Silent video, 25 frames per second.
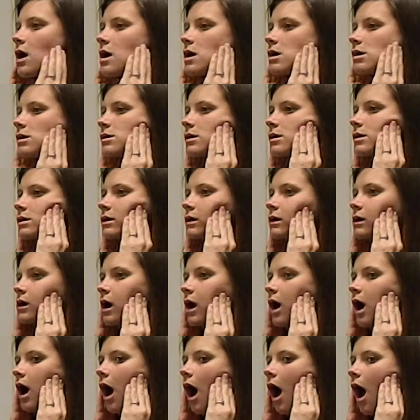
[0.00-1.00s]
another way is to
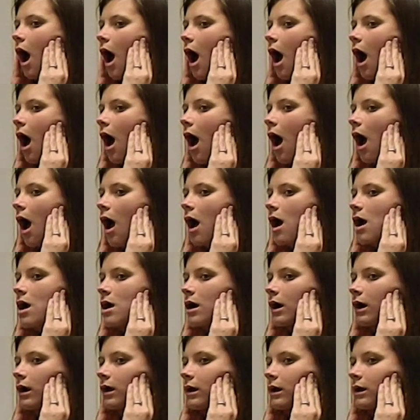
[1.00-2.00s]
stick it in, or to
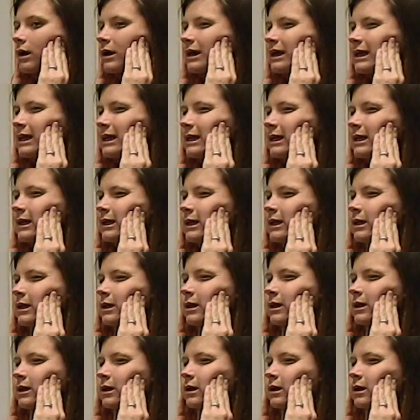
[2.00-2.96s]
pull it in too far.